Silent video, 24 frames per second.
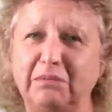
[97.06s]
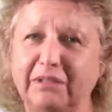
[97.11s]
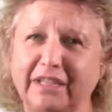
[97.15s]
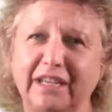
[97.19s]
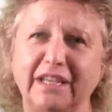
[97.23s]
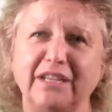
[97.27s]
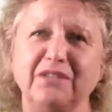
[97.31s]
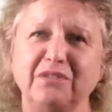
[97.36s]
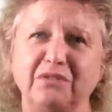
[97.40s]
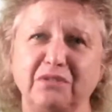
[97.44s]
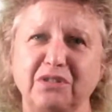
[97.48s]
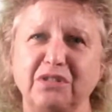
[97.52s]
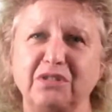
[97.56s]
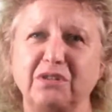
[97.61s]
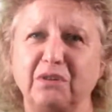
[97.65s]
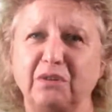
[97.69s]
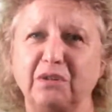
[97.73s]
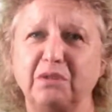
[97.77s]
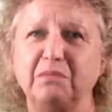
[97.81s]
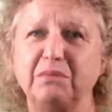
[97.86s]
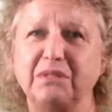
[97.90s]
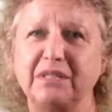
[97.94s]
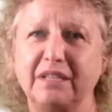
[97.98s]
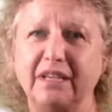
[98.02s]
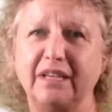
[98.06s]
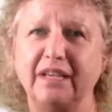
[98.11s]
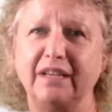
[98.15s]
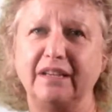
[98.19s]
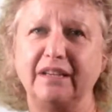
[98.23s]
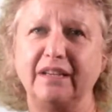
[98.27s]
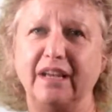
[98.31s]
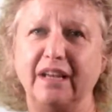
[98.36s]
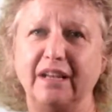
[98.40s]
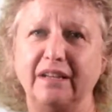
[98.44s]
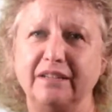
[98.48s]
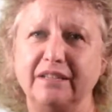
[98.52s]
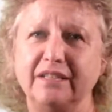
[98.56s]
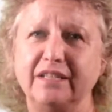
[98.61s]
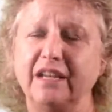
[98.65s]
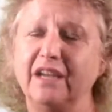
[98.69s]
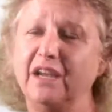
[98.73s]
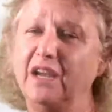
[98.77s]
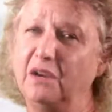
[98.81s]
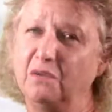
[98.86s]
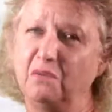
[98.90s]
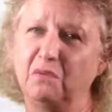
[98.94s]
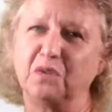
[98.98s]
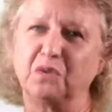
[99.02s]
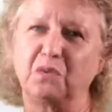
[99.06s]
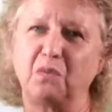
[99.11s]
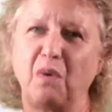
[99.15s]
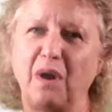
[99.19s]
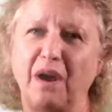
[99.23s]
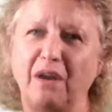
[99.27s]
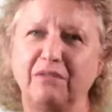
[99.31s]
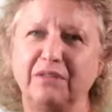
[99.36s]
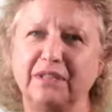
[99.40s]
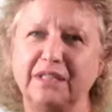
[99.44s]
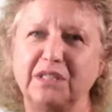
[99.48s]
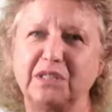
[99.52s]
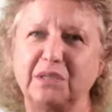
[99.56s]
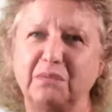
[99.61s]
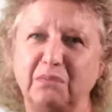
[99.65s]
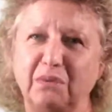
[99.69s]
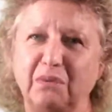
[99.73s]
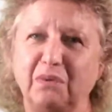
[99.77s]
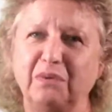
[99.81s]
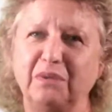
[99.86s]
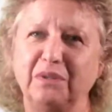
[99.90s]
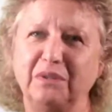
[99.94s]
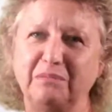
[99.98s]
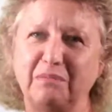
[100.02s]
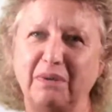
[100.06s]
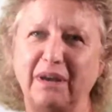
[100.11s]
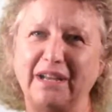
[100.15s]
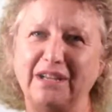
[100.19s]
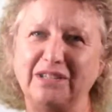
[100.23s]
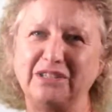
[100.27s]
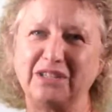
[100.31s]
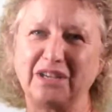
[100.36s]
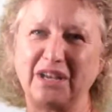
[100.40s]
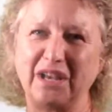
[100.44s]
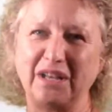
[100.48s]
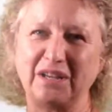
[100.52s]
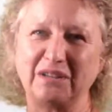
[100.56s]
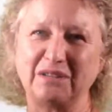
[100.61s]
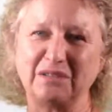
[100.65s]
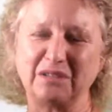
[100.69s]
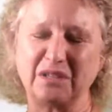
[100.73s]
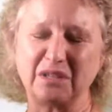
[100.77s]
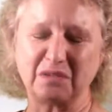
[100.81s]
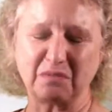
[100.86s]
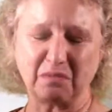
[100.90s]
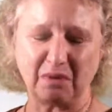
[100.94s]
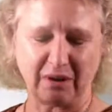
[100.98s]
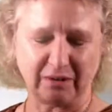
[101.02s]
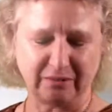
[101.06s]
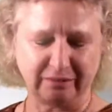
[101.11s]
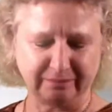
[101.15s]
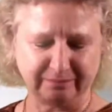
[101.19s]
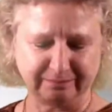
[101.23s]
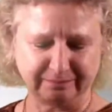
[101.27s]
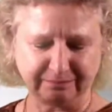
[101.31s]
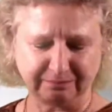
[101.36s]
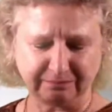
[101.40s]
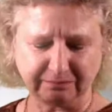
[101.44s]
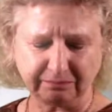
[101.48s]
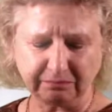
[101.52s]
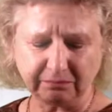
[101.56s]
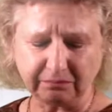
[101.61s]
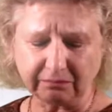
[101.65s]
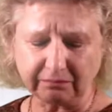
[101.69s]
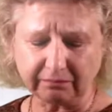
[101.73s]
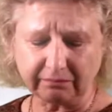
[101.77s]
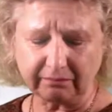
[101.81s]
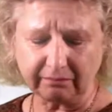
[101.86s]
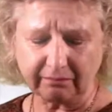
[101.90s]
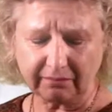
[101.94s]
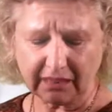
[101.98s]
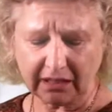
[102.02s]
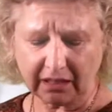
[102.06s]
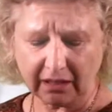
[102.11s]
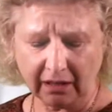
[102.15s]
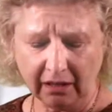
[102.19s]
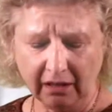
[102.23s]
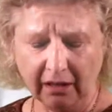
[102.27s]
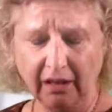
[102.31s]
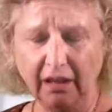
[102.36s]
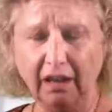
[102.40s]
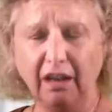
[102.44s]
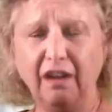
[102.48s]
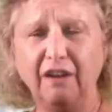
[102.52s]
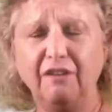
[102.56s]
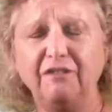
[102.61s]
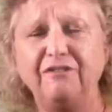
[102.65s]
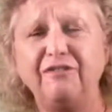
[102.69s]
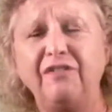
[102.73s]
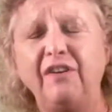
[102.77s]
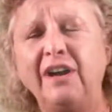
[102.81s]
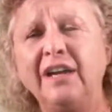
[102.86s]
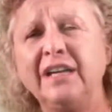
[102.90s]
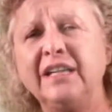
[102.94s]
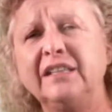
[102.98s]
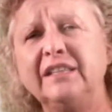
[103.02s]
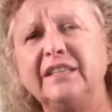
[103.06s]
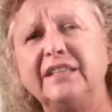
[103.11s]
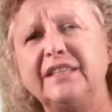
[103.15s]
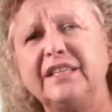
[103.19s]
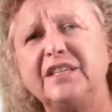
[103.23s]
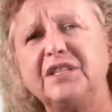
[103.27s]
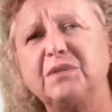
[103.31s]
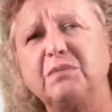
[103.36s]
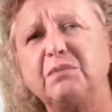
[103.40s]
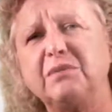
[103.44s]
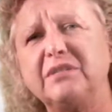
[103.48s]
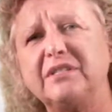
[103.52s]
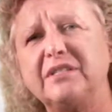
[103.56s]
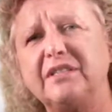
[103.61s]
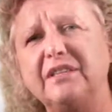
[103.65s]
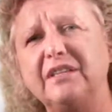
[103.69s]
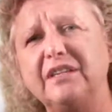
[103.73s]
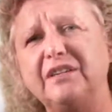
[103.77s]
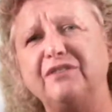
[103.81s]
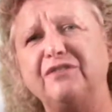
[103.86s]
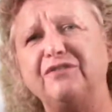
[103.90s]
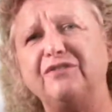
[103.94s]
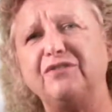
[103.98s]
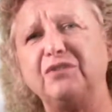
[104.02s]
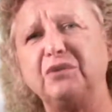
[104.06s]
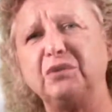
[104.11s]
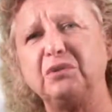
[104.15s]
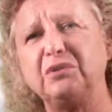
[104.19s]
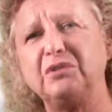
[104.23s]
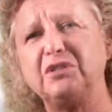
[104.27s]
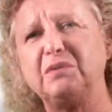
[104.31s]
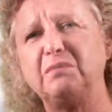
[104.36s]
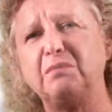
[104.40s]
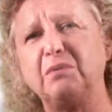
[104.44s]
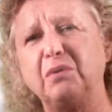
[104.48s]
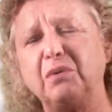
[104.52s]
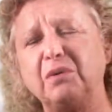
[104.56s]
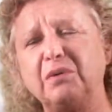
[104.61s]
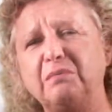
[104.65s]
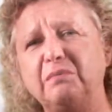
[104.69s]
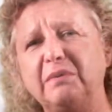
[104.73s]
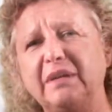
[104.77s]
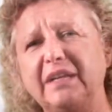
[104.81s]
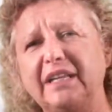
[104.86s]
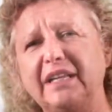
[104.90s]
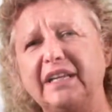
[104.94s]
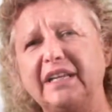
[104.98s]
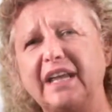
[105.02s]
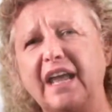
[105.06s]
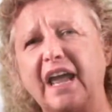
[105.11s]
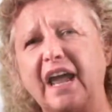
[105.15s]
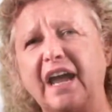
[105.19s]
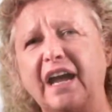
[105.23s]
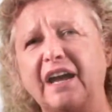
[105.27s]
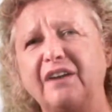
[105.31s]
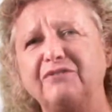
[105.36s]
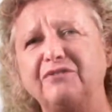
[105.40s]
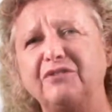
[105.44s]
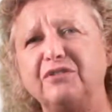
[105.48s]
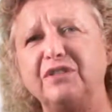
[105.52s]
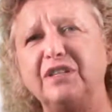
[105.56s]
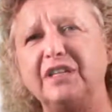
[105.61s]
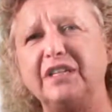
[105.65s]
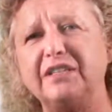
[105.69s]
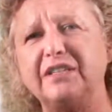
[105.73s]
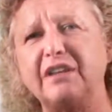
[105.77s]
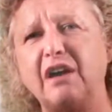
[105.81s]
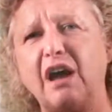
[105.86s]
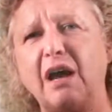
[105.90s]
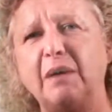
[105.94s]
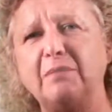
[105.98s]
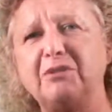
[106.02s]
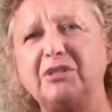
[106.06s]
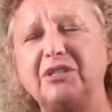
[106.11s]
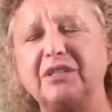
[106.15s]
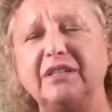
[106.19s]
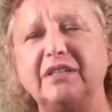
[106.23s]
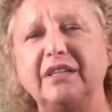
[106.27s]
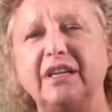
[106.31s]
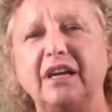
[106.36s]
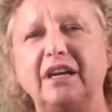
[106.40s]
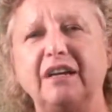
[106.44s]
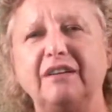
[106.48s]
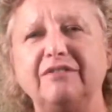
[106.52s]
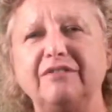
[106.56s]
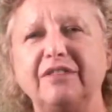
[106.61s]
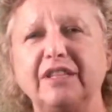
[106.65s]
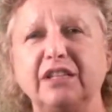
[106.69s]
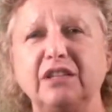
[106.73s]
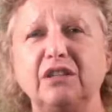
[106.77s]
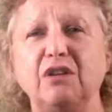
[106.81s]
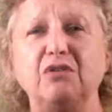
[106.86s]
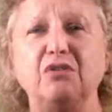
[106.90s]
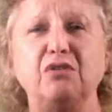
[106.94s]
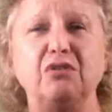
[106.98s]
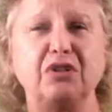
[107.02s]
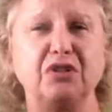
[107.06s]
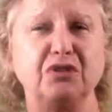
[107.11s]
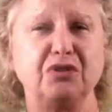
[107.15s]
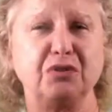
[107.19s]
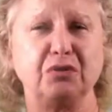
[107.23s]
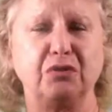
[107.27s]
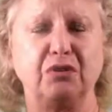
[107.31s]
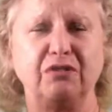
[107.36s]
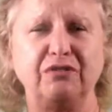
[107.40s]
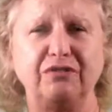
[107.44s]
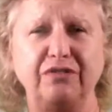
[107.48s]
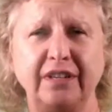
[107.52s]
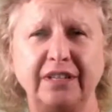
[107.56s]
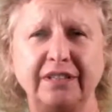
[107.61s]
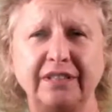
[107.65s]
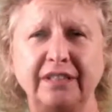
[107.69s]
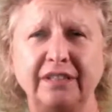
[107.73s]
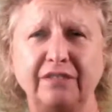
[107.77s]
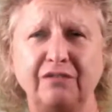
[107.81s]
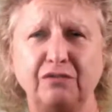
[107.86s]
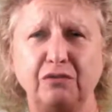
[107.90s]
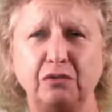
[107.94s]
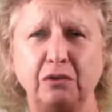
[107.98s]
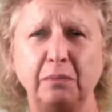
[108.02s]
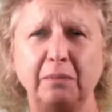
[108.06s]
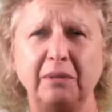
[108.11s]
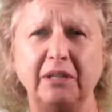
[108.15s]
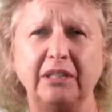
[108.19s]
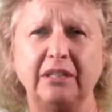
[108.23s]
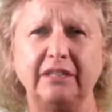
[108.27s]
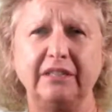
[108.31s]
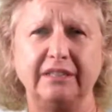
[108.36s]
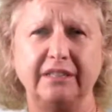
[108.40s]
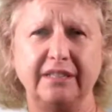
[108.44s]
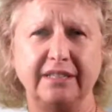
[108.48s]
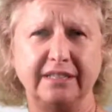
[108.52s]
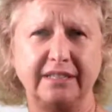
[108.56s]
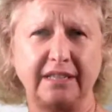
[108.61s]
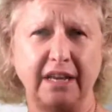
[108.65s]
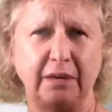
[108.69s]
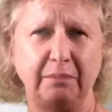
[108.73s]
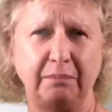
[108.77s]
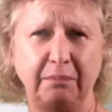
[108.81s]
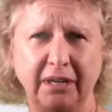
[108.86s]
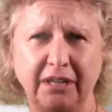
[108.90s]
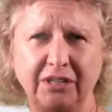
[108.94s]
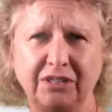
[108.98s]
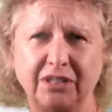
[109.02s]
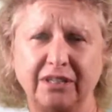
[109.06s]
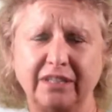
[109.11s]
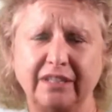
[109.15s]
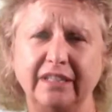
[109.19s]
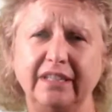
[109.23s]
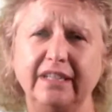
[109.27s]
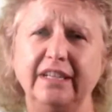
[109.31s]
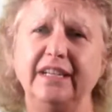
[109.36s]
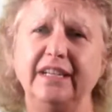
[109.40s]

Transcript: interest groups, and was roundly supported by educators as well. Finally, this was the first board meeting after the adoption of the local control funding formula in the state budget.